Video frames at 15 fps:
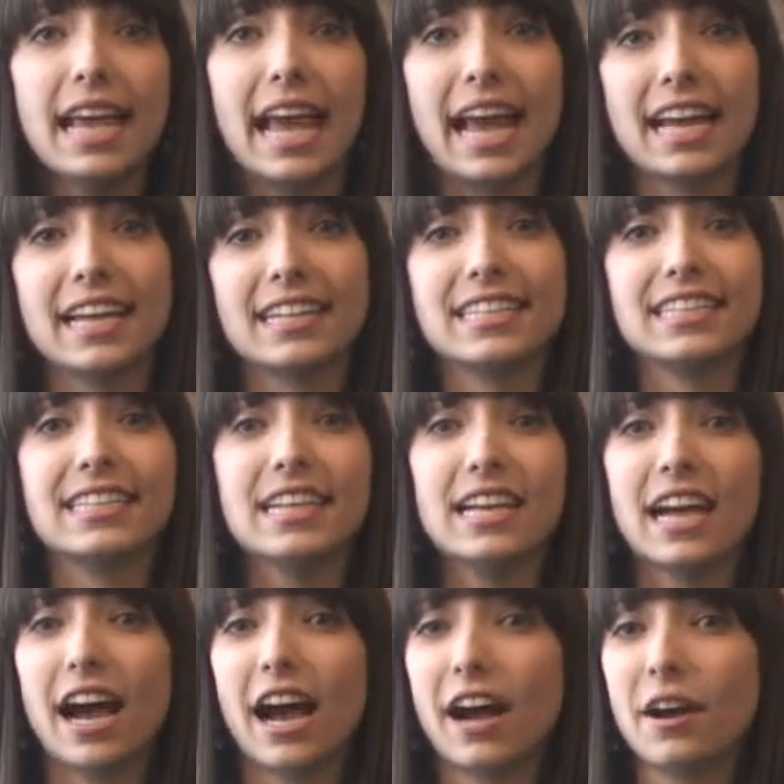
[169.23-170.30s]
And
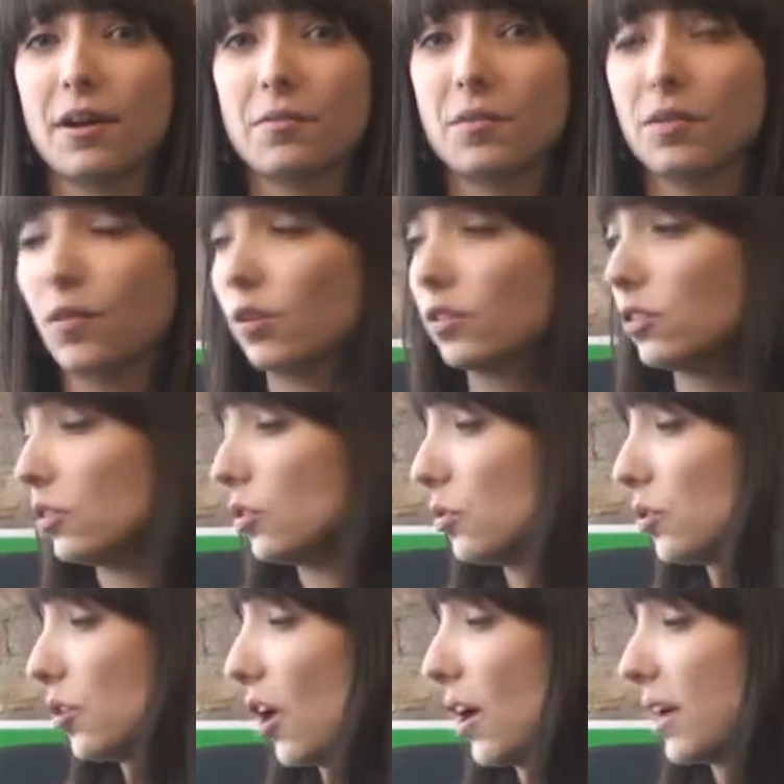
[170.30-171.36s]
uh, we've also
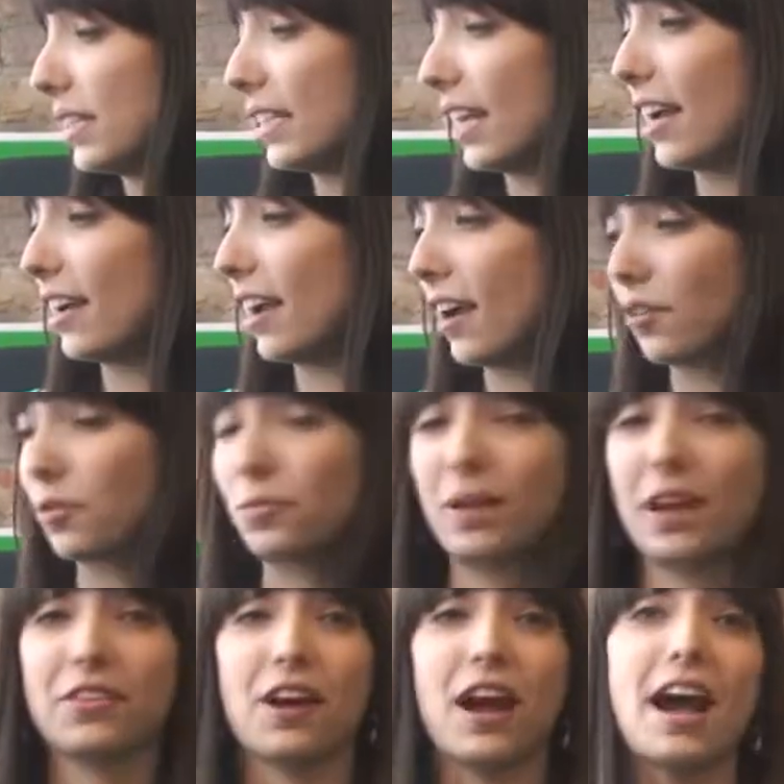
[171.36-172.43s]
got, or
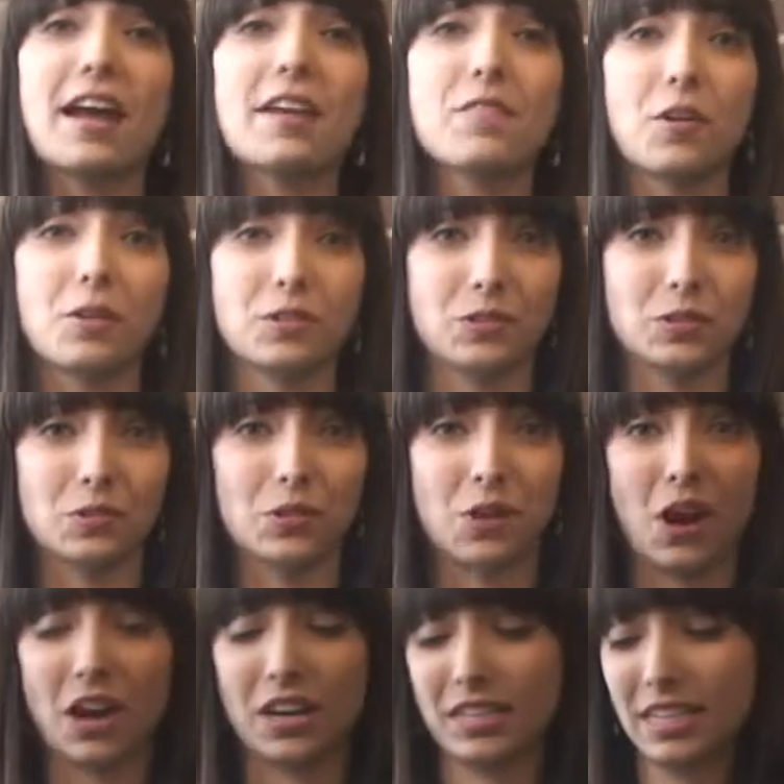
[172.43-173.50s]
rather, I've also
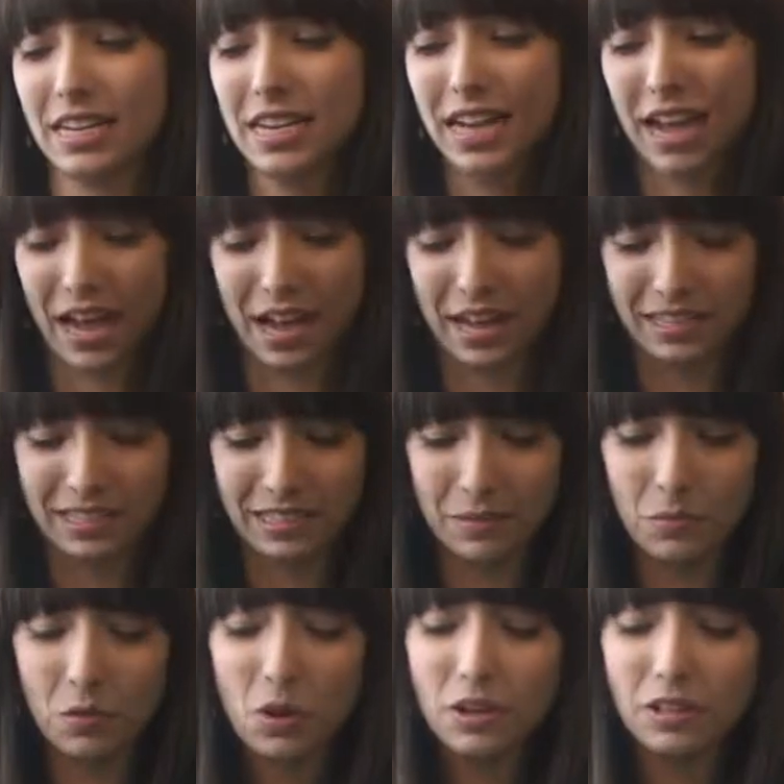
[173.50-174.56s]
got uh, some
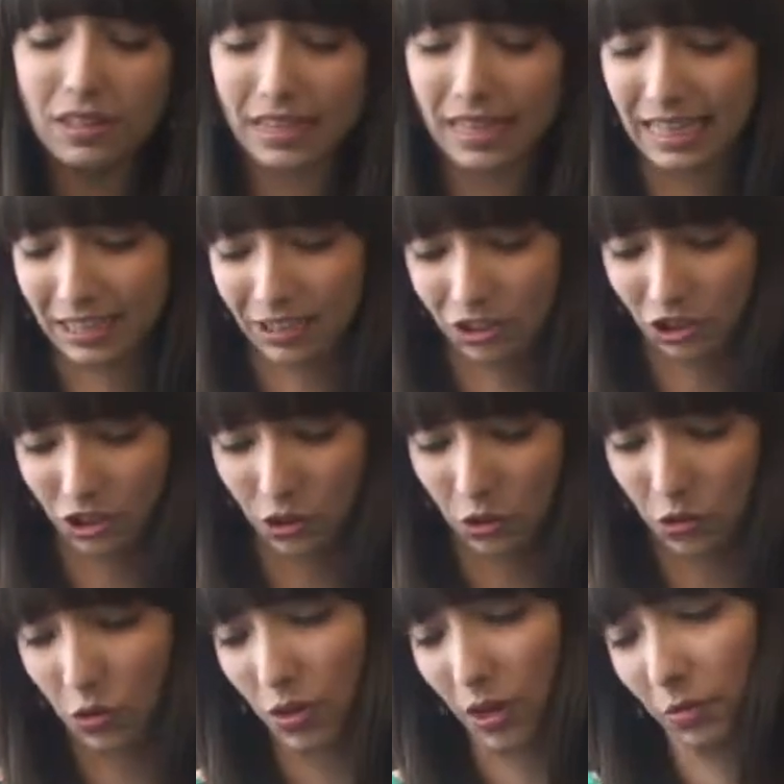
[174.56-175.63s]
more things to show
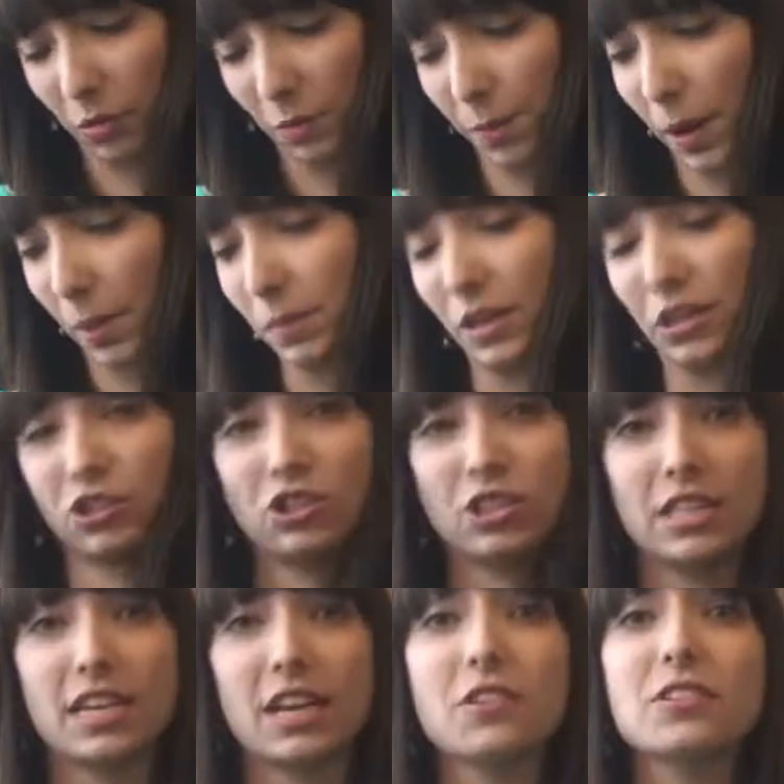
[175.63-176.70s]
you that were published.
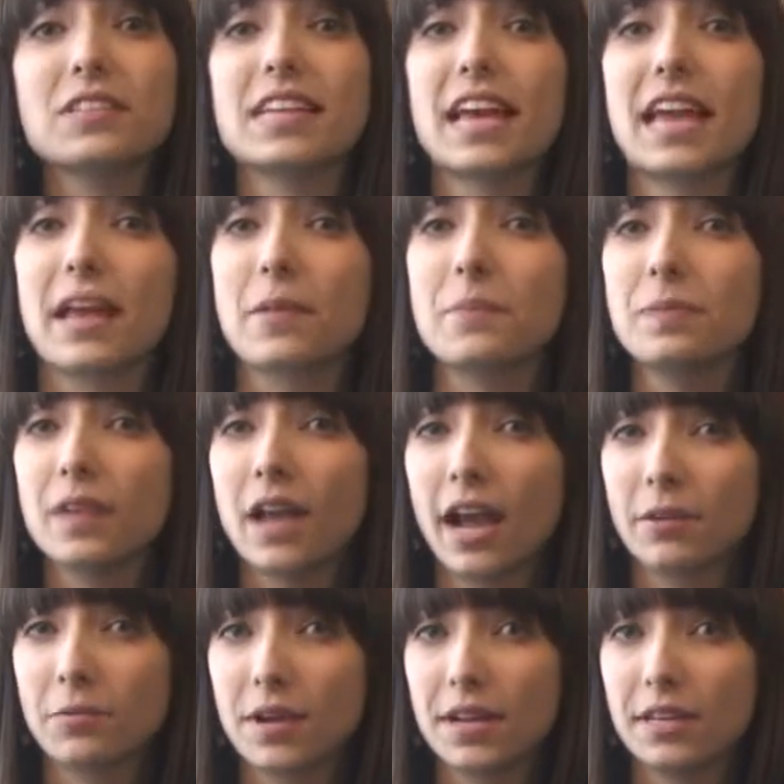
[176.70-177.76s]
The other day,
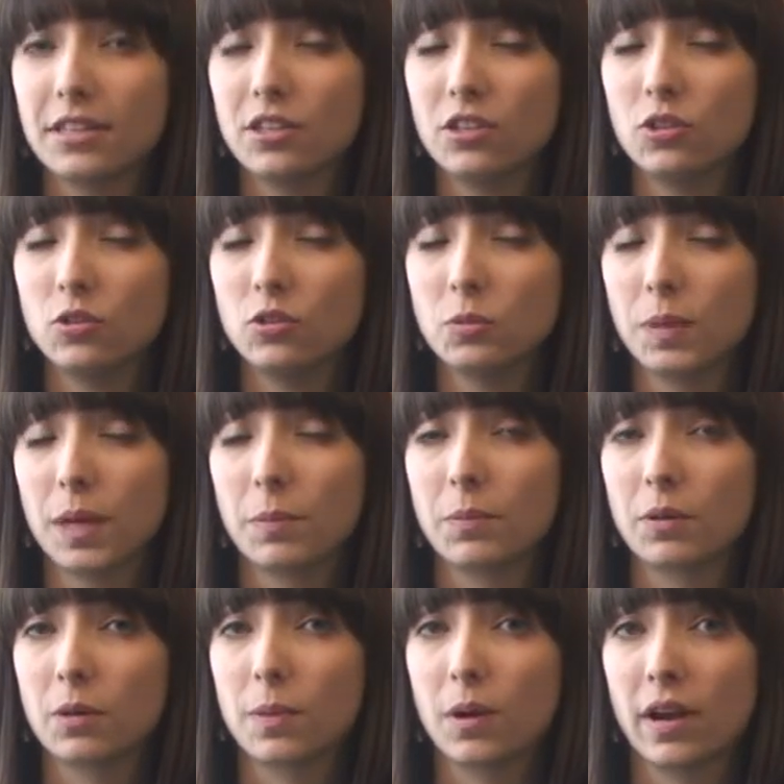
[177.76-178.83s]
I read in the
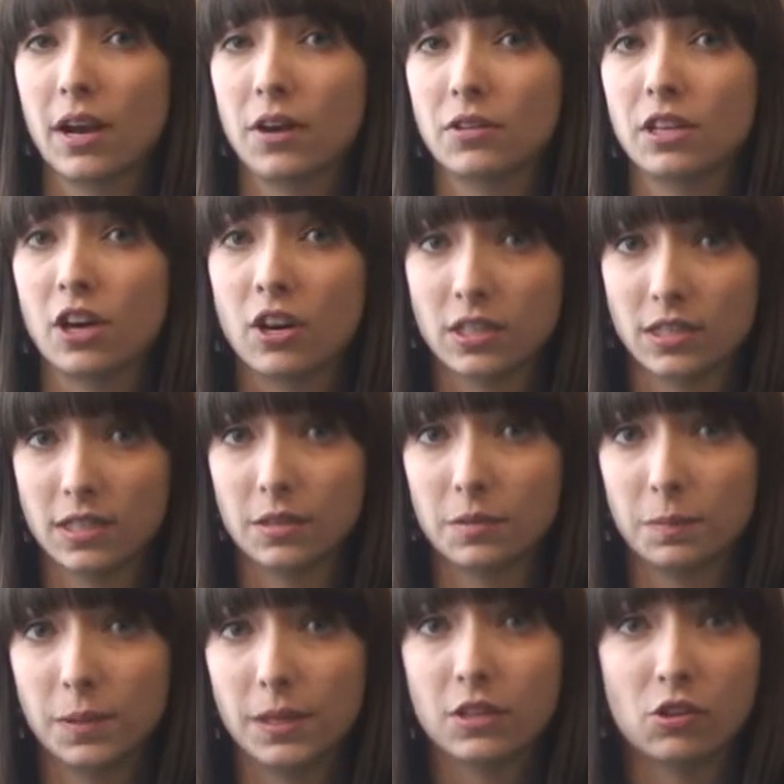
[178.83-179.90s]
newspaper about how the
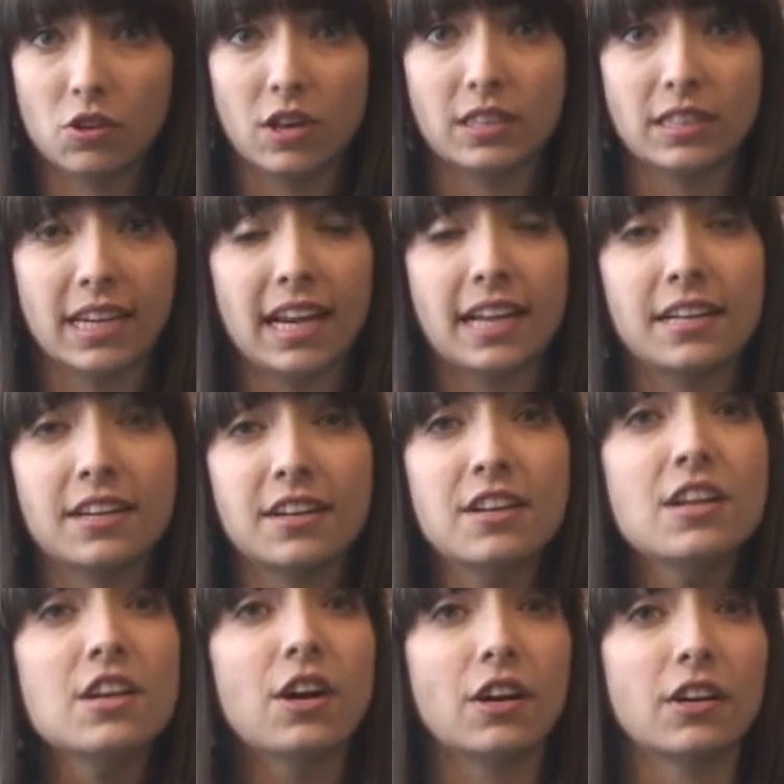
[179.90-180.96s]
RCMP across Canada
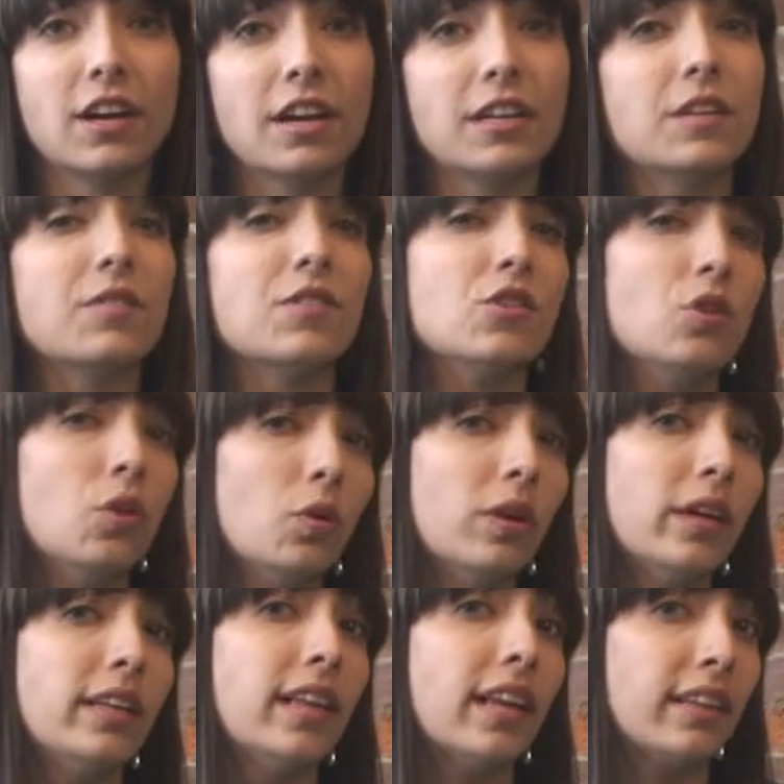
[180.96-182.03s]
are kind of
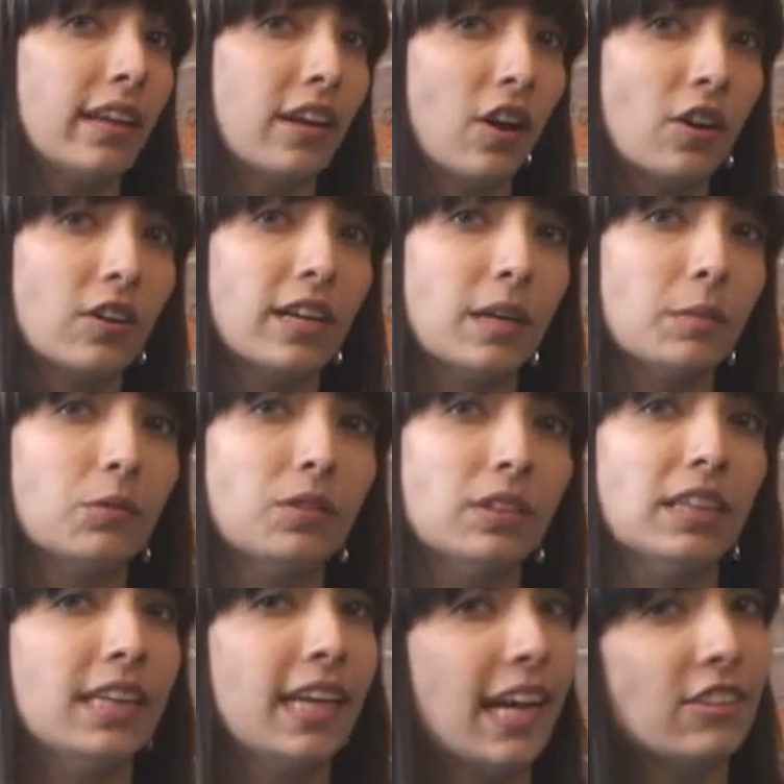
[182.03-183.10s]
annoyed that they aren't able to
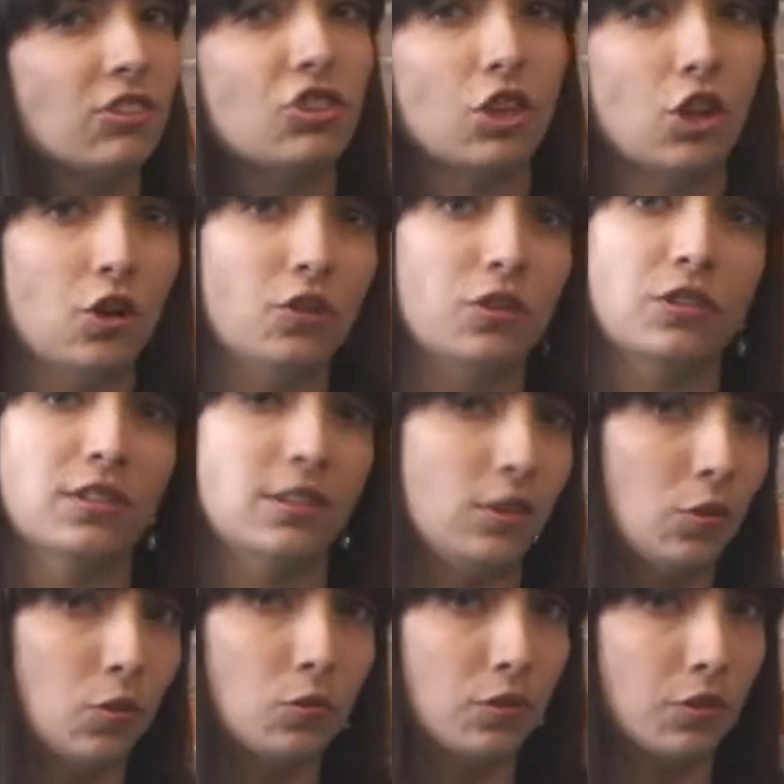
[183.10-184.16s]
catch all the
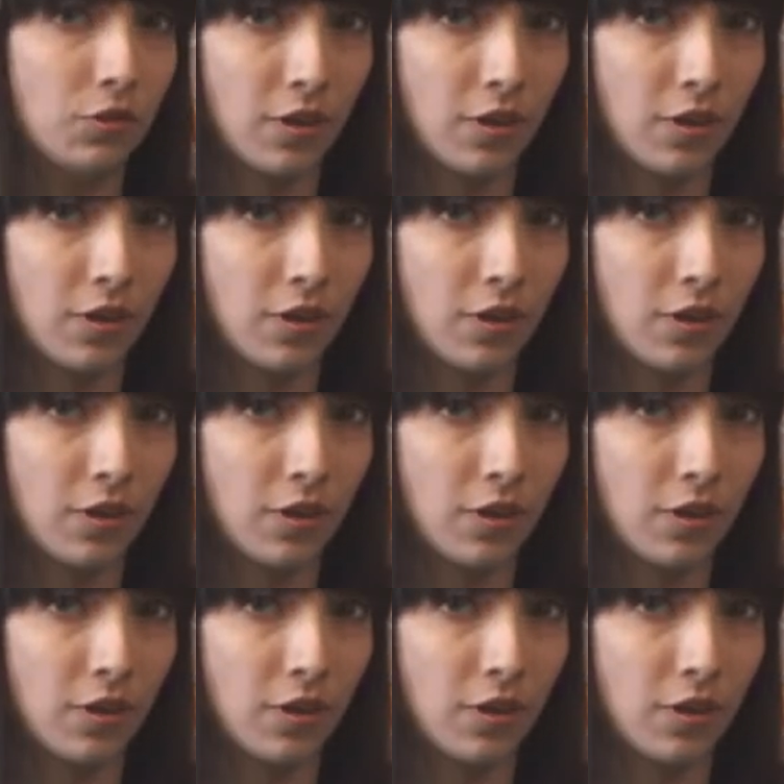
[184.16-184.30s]
stoned